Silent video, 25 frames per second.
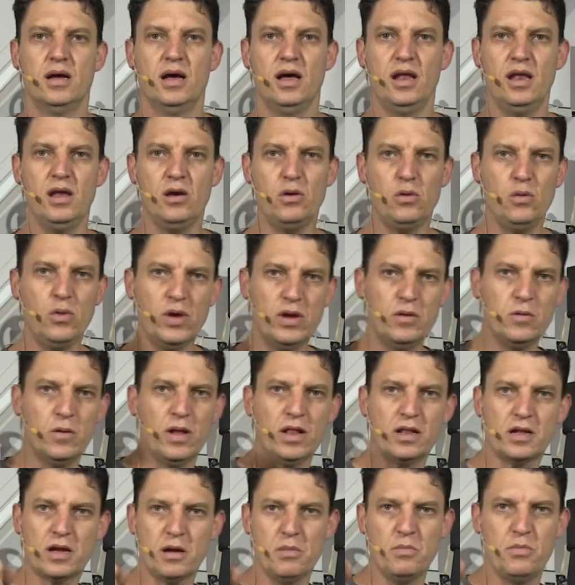Hello and
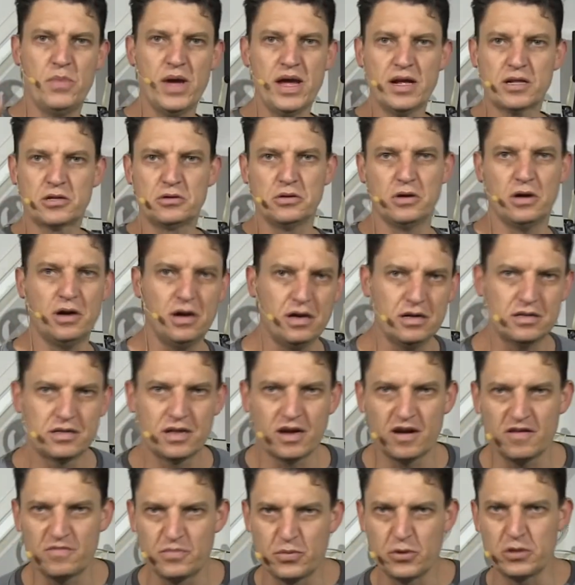welcome back to Harddrive